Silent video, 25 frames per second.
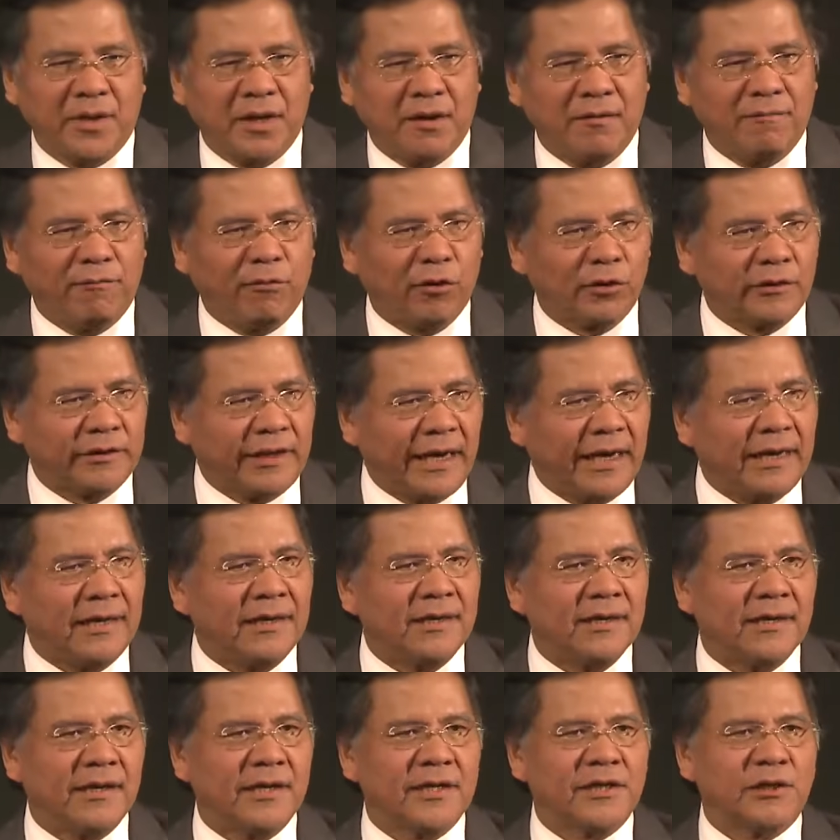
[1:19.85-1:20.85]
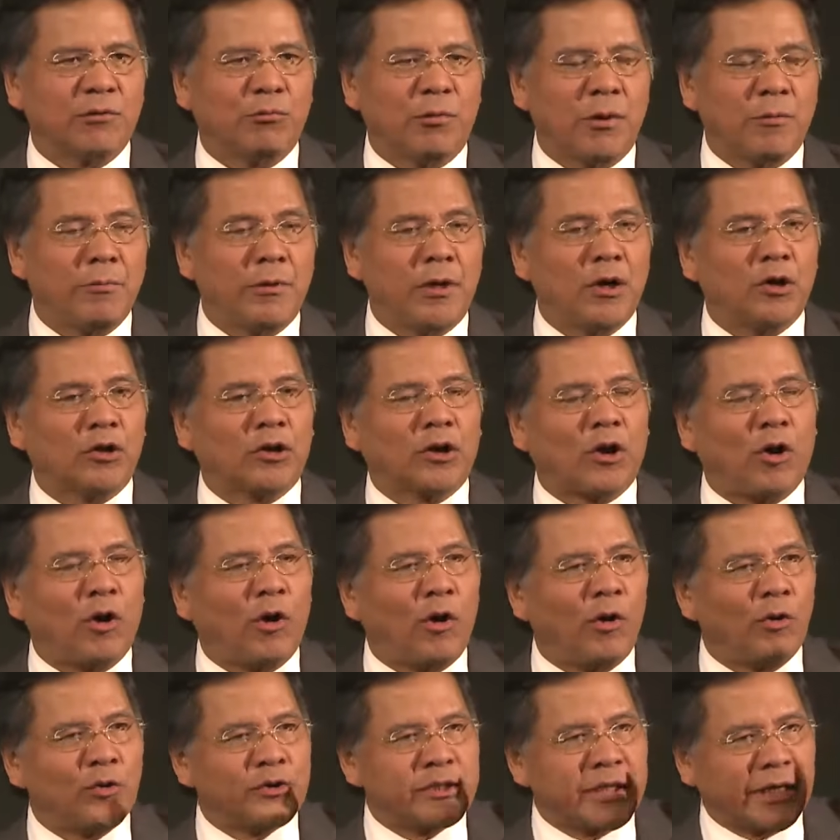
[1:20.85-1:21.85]
For 10 years, we were not
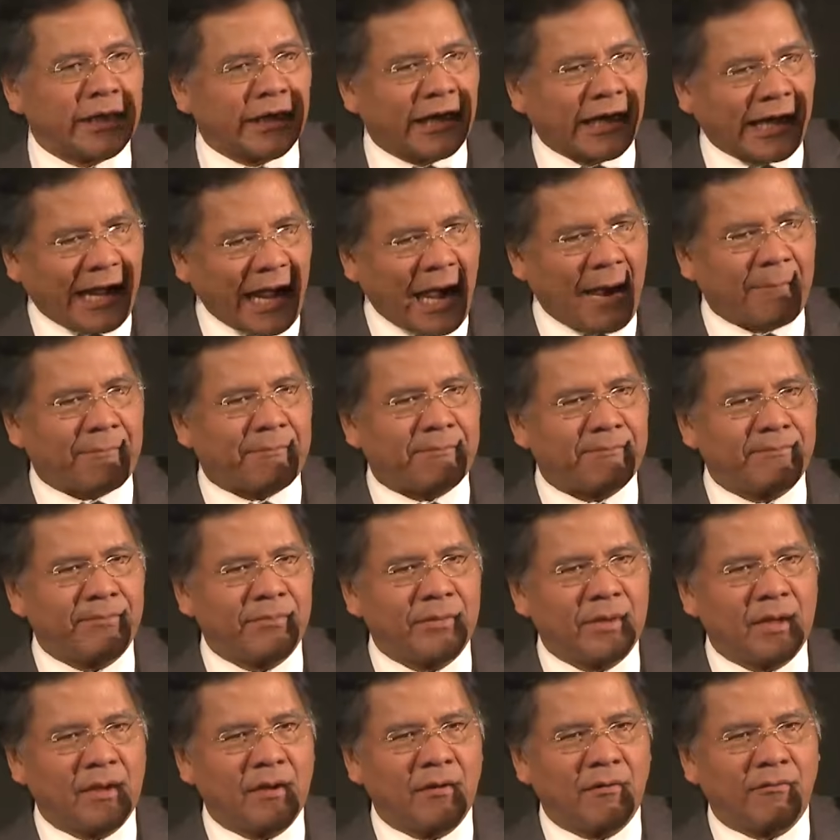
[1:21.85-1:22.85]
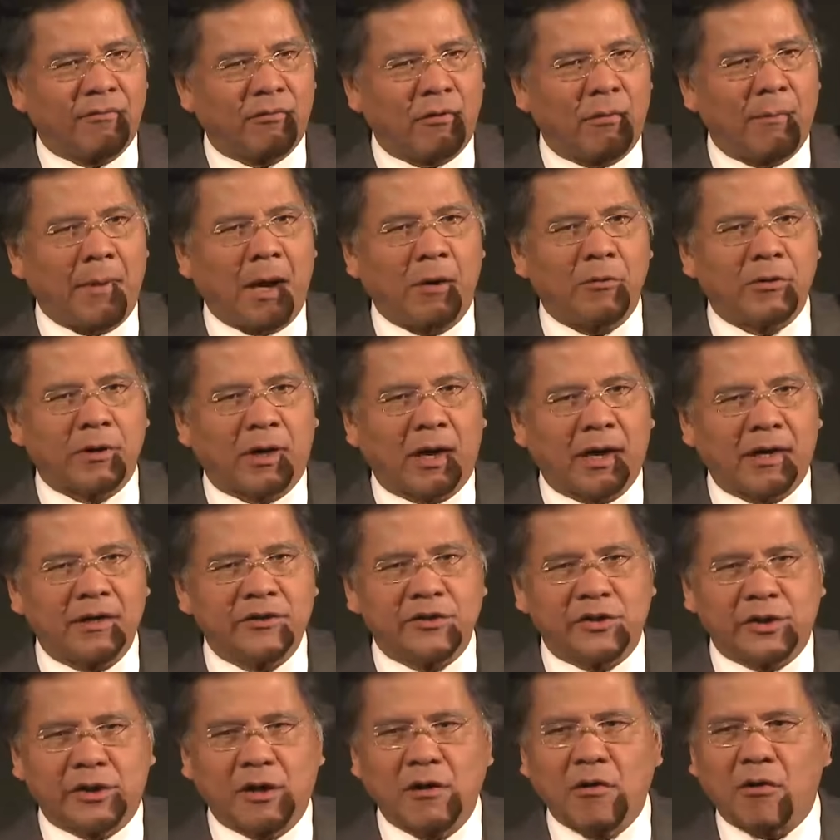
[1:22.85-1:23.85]
closing the gap from our
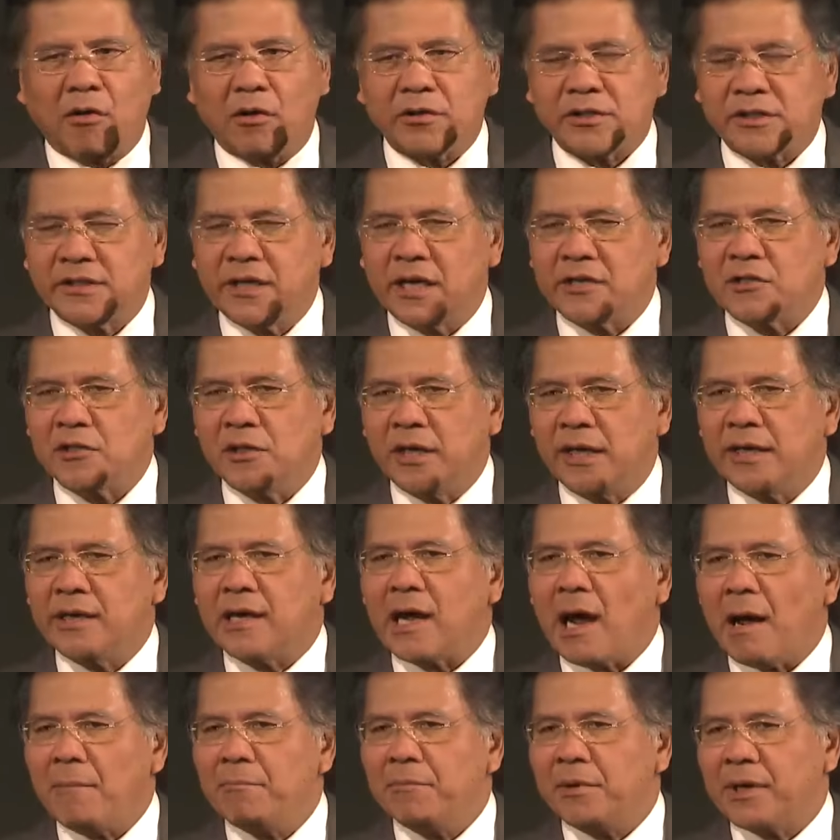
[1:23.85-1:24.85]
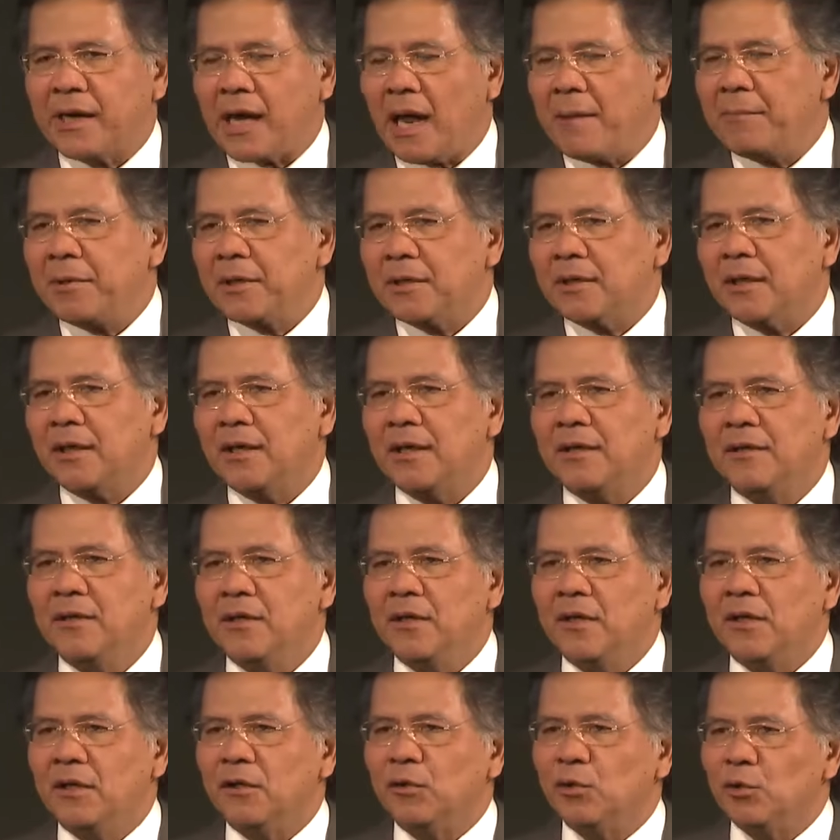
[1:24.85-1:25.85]
gross national income per capita
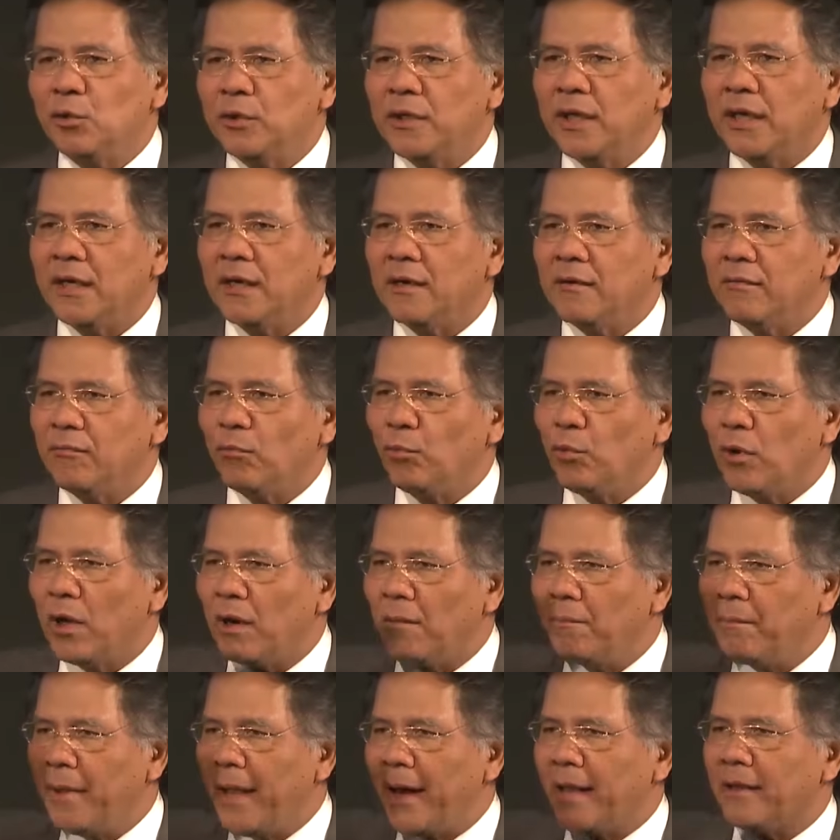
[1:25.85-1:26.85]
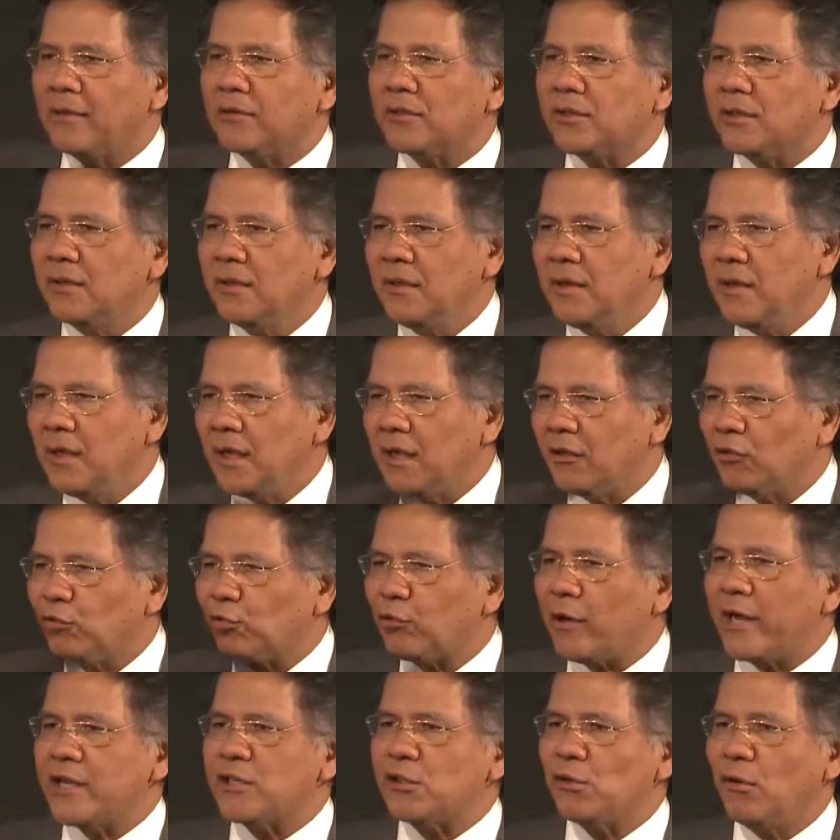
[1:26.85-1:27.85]
to the World Bank's
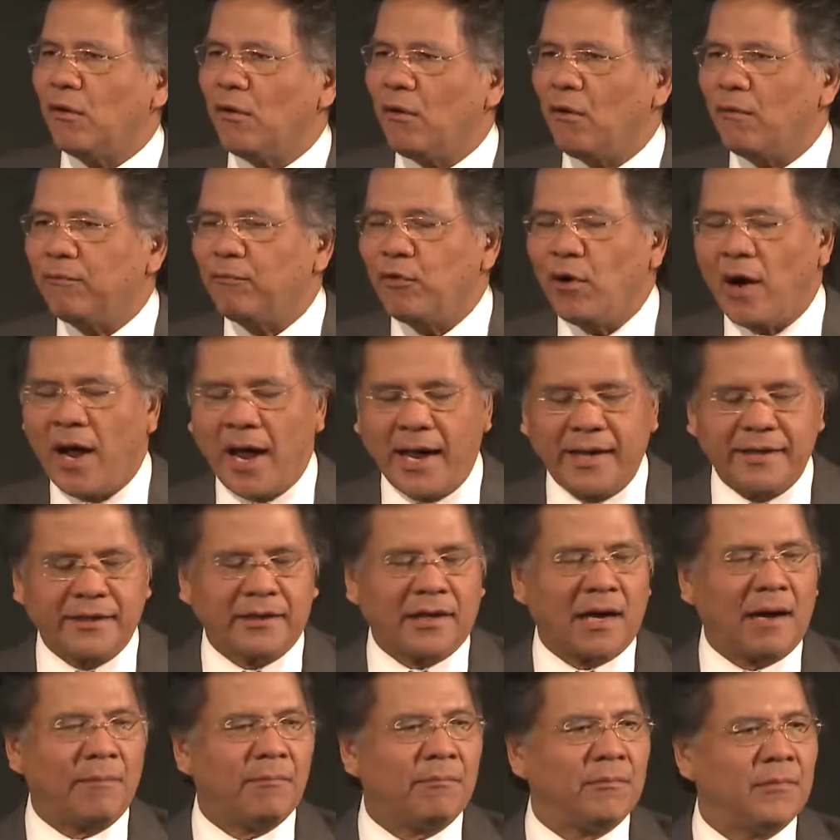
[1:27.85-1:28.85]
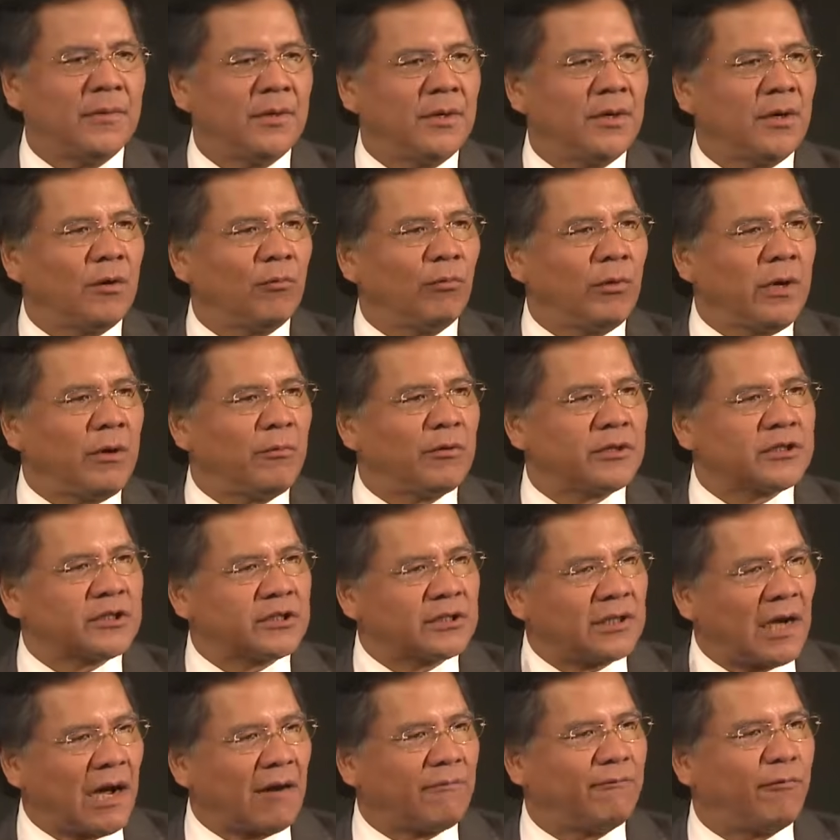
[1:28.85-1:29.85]
threshold for high income. We were
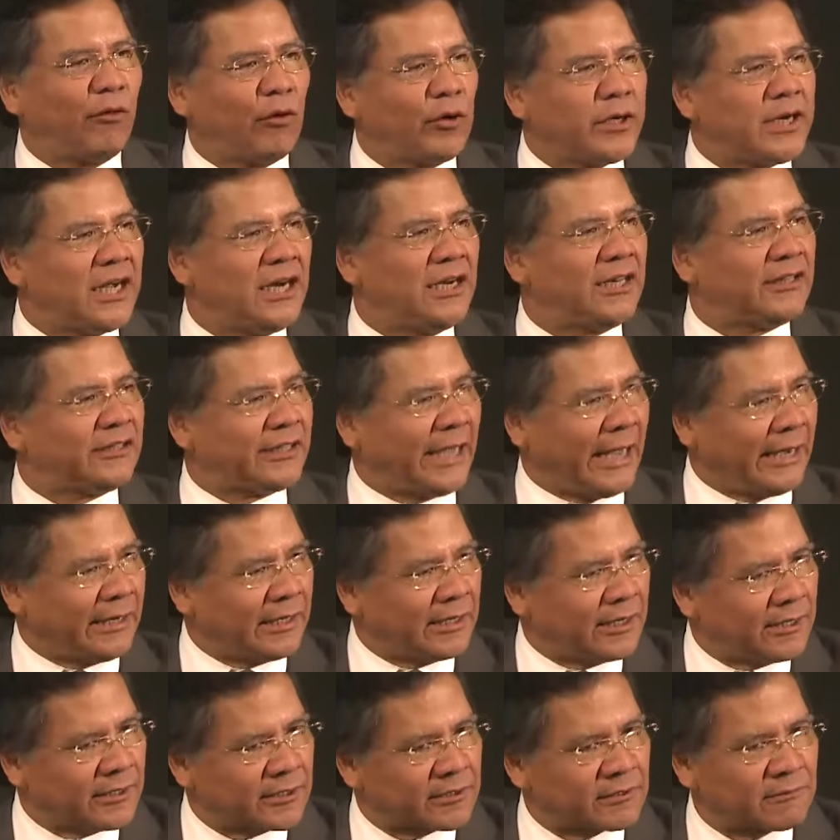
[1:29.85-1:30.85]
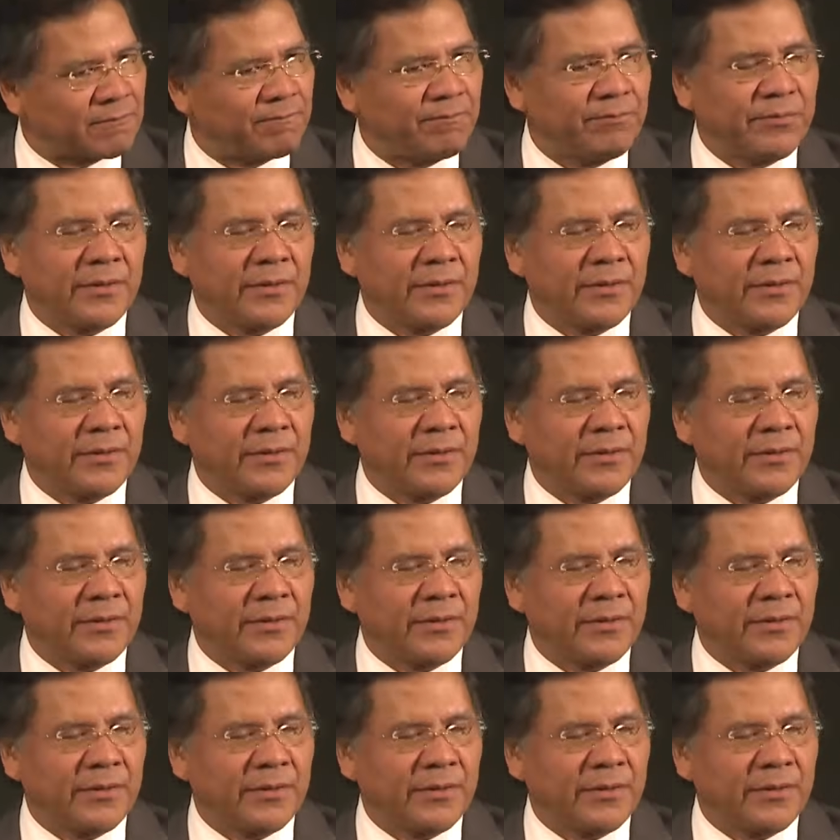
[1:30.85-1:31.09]
stuck for nearly 10 years.